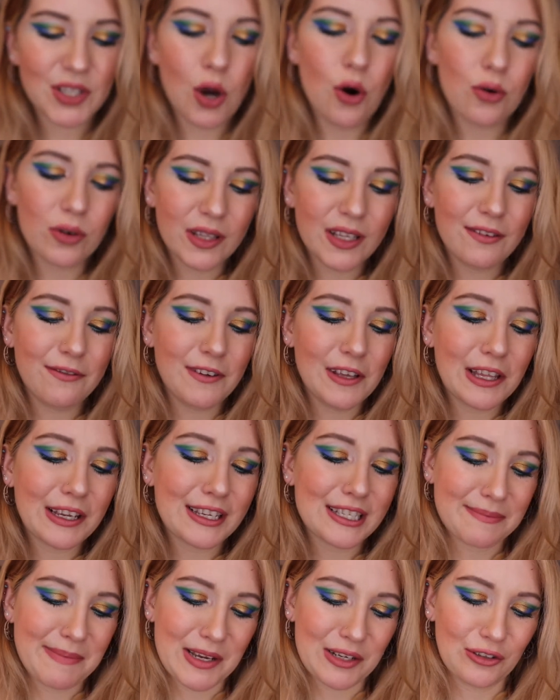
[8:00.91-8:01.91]
totally feel like
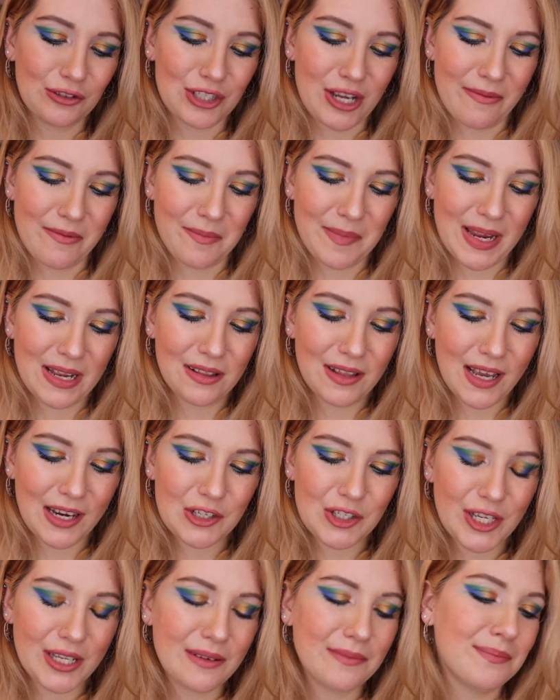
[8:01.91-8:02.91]
a special gem in my
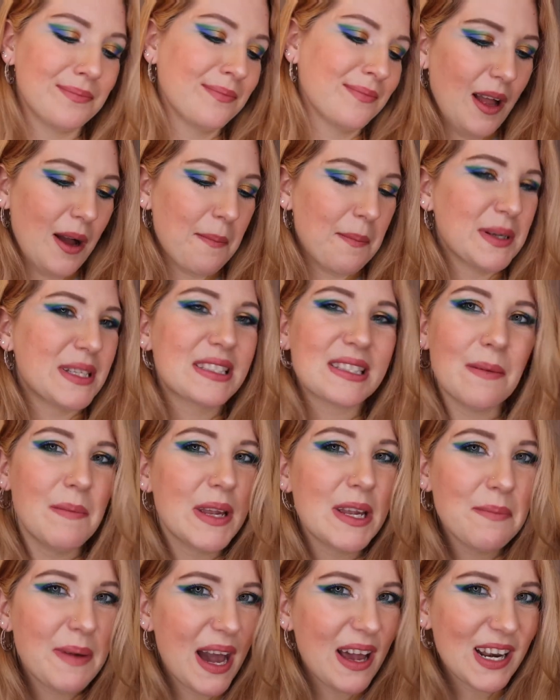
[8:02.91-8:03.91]
collection, but
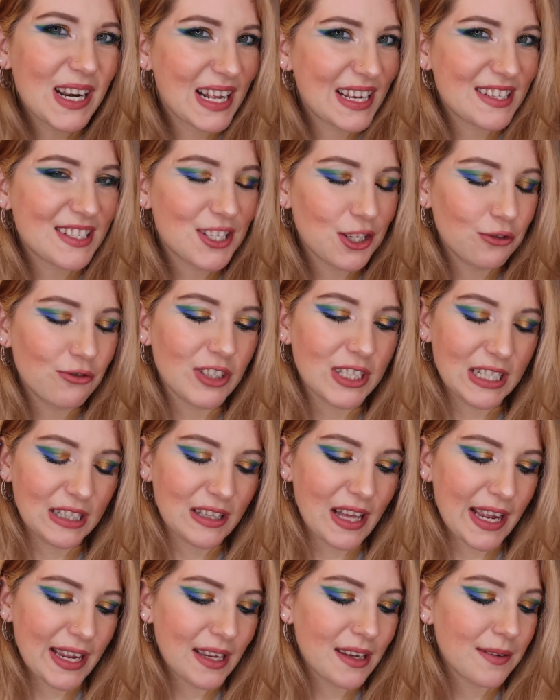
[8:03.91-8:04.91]
something about it I still really
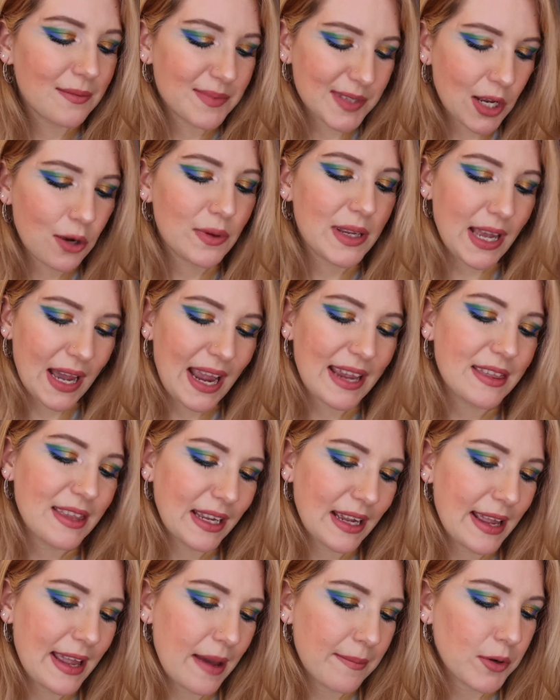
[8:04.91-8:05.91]
like. So yeah, I
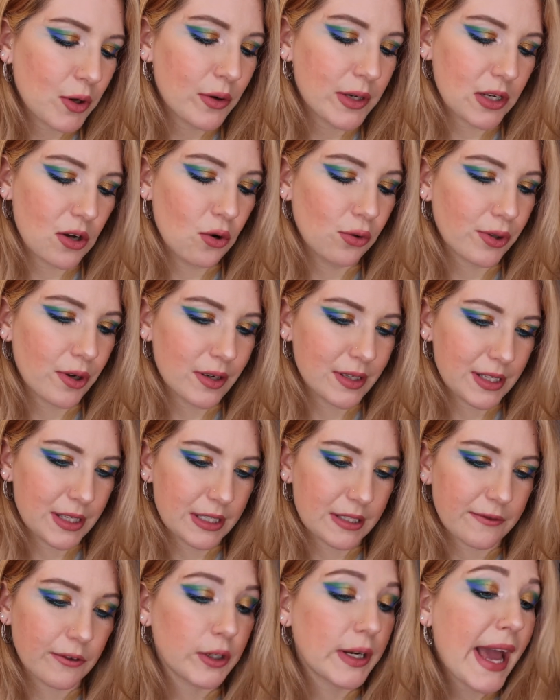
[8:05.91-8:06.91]
think I am going to hold on to
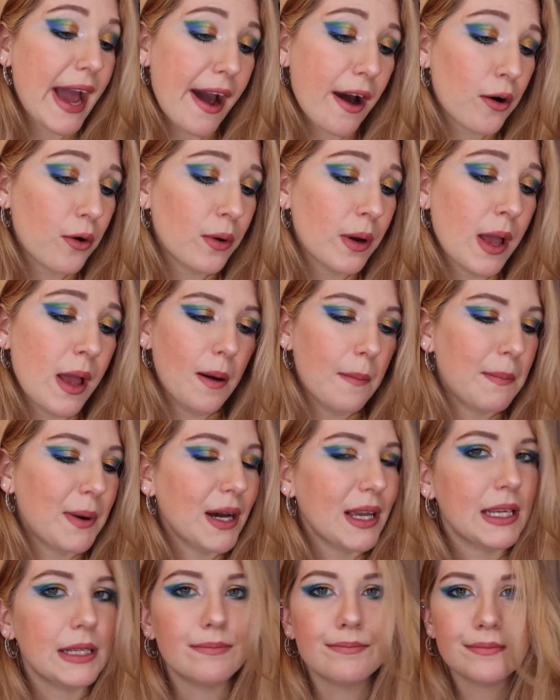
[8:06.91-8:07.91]
this for now,
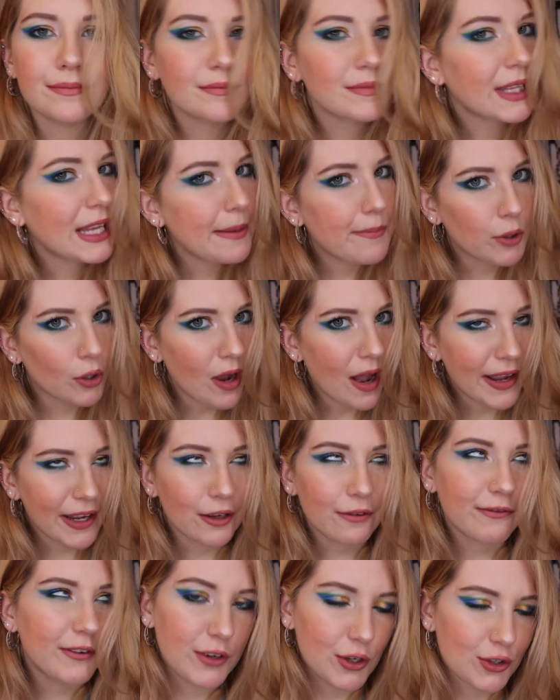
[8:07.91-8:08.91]
but keep your eye
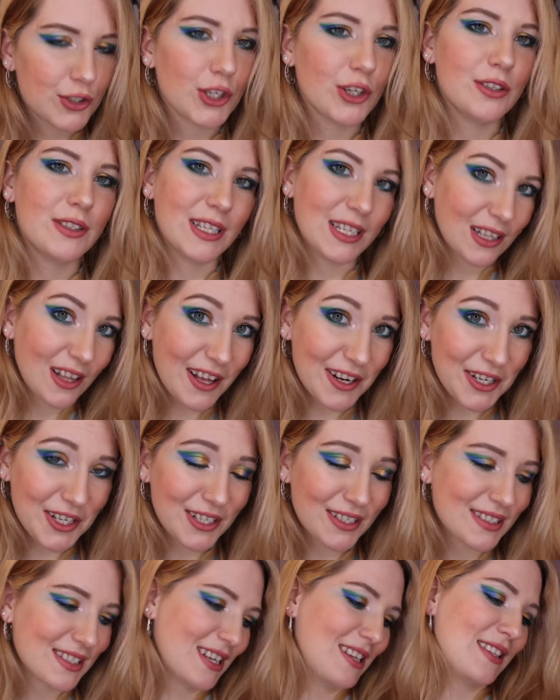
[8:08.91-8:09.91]
on future
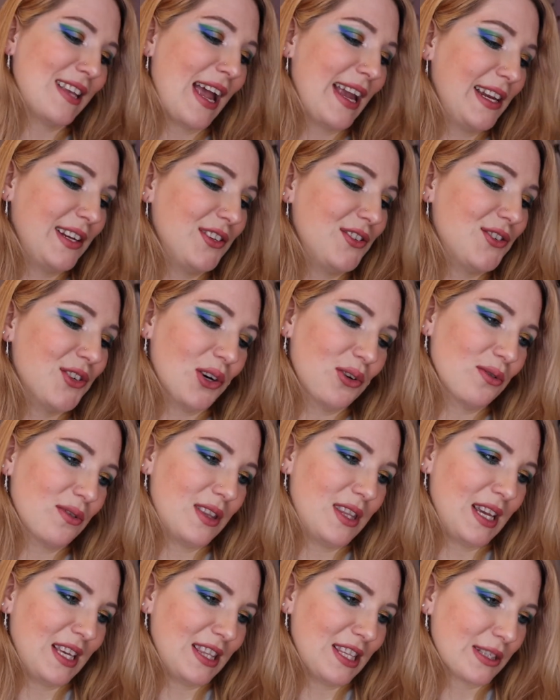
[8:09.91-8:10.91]
declutters because I don't
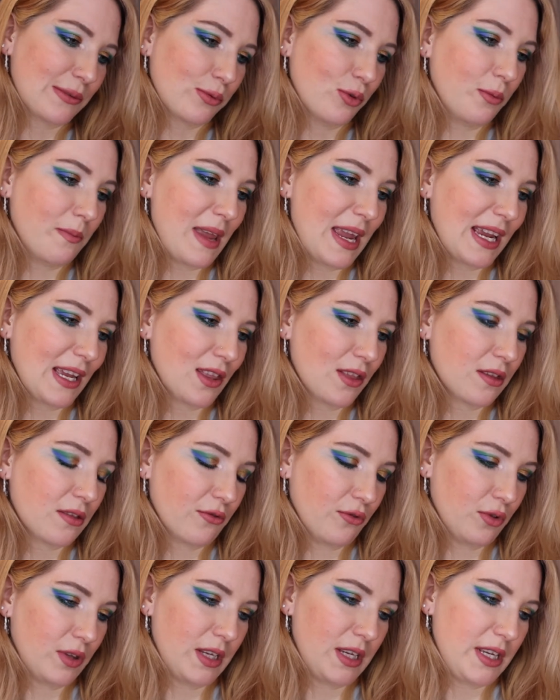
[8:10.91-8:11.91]
think this will make it
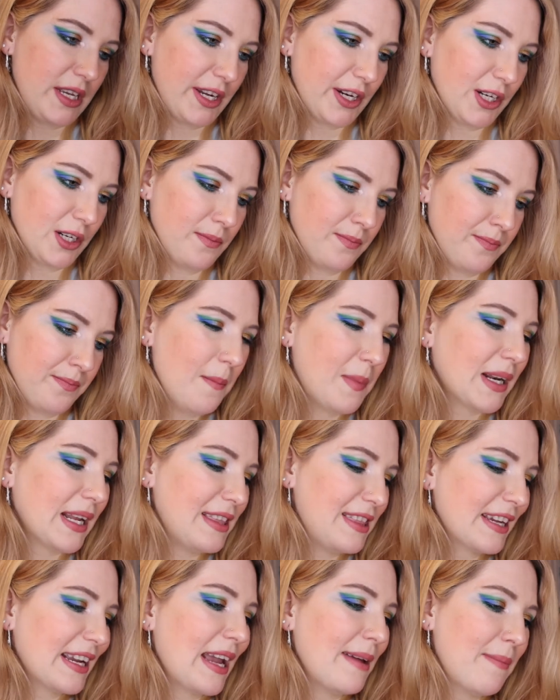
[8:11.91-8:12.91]
through the year. But
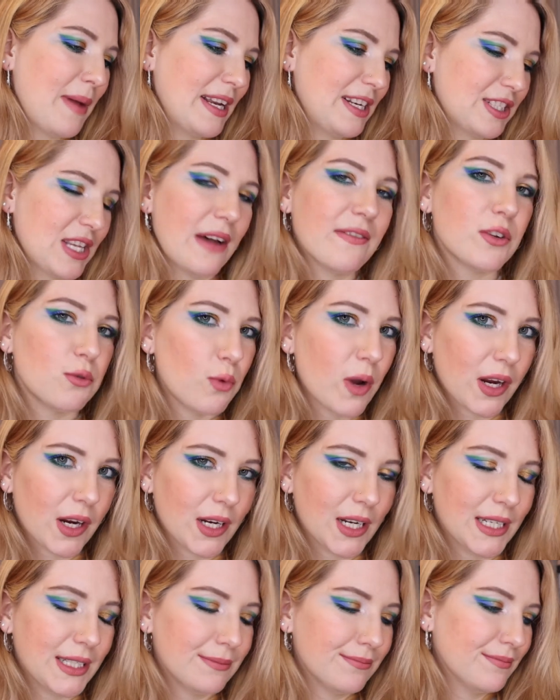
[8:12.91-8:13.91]
I think I might just have to
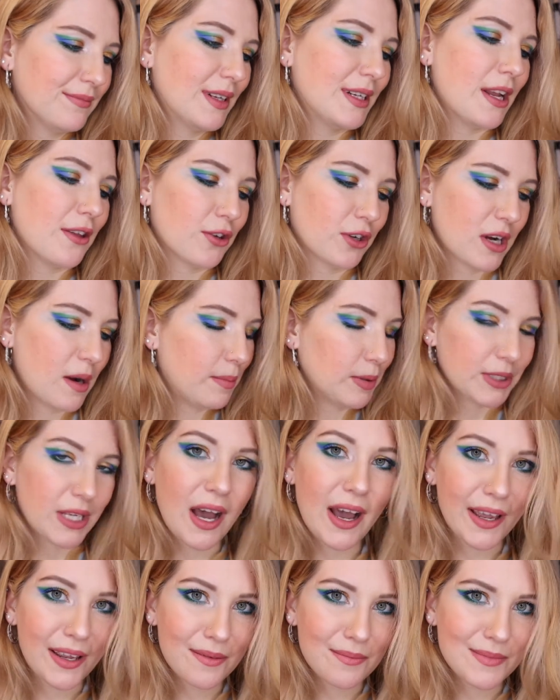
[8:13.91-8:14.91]
wear it another couple
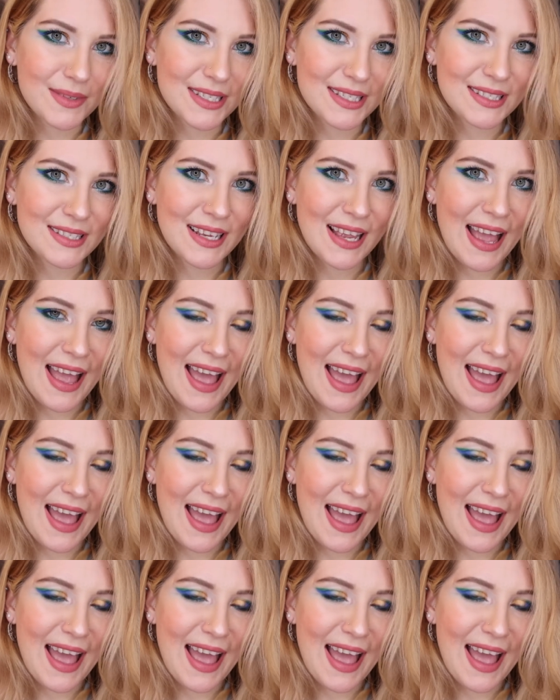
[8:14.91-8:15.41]
times